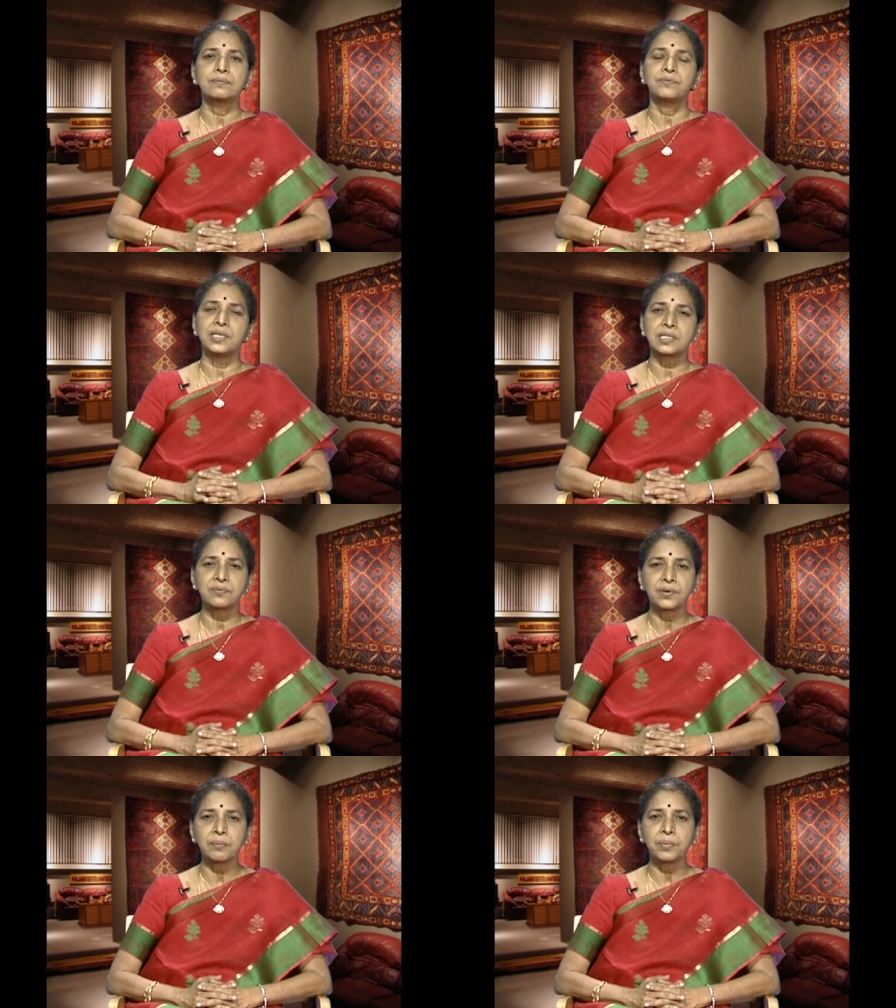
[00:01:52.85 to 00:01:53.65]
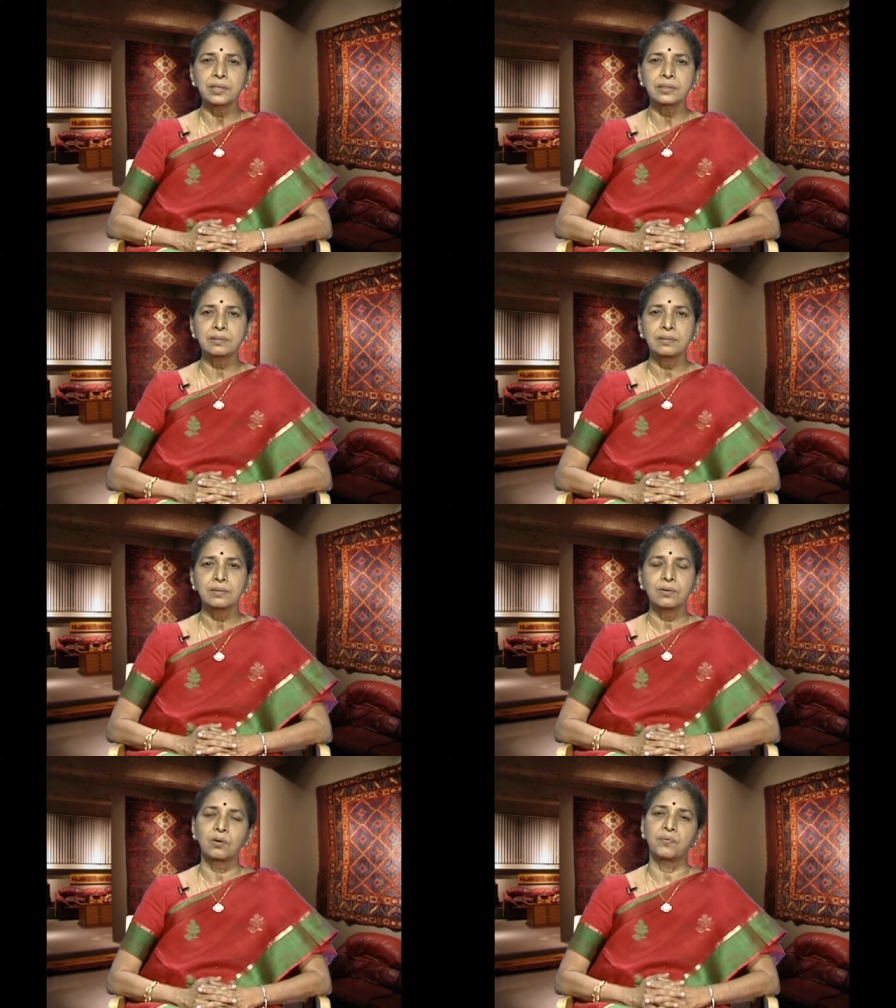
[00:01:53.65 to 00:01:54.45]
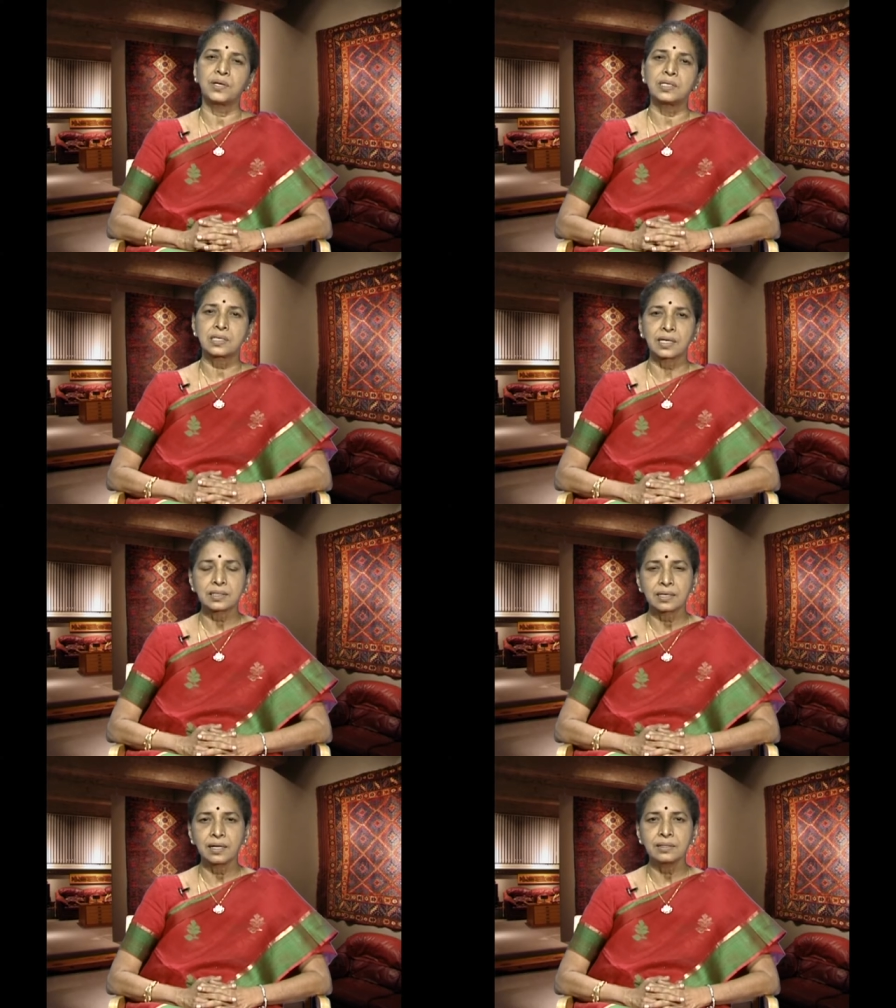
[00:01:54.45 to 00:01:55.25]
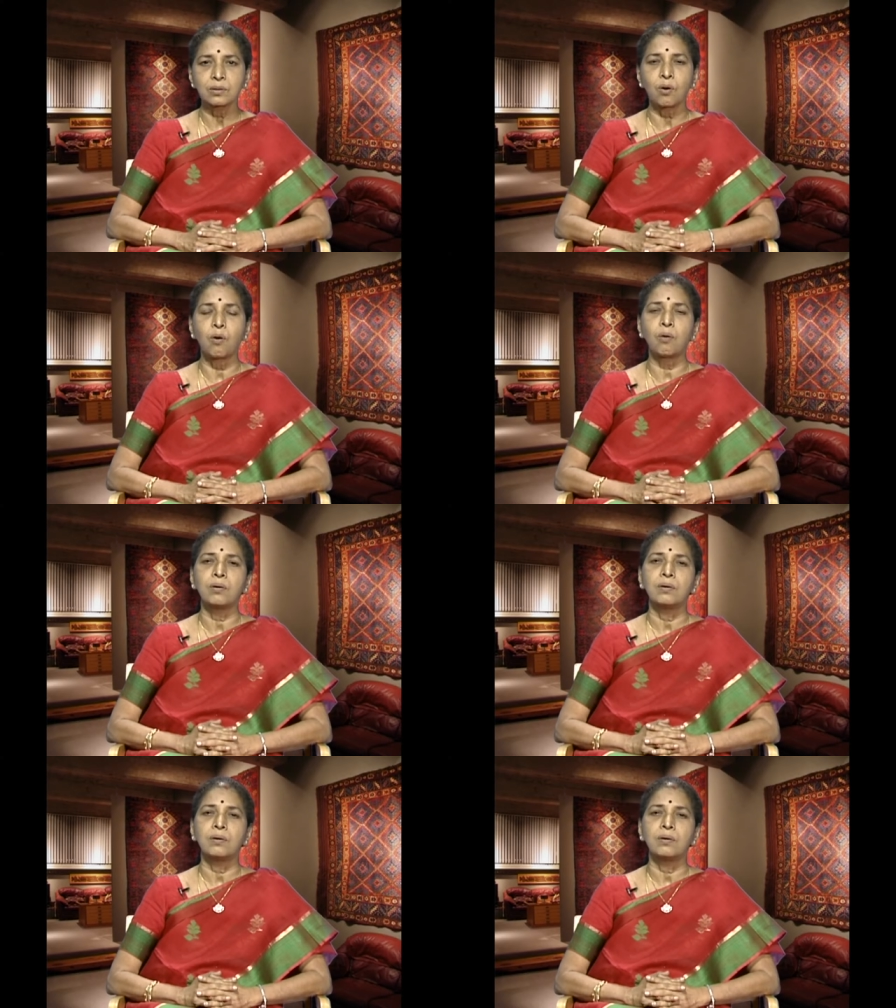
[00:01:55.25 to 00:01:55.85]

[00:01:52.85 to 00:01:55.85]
finished fabrics or finished textiles or